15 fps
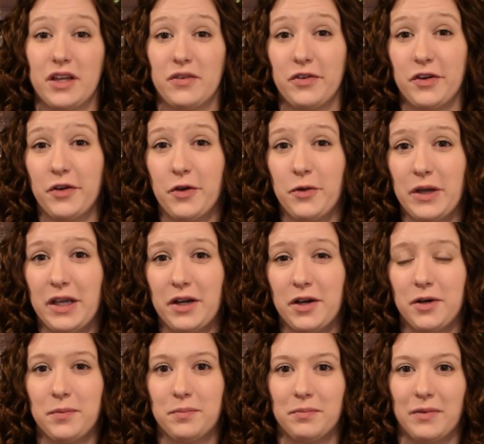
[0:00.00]
If you're new
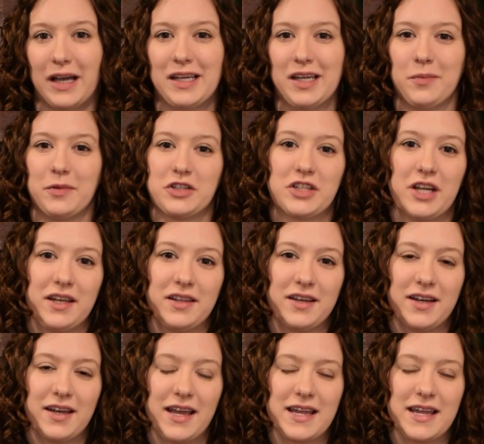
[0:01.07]
here, my name is Shayla,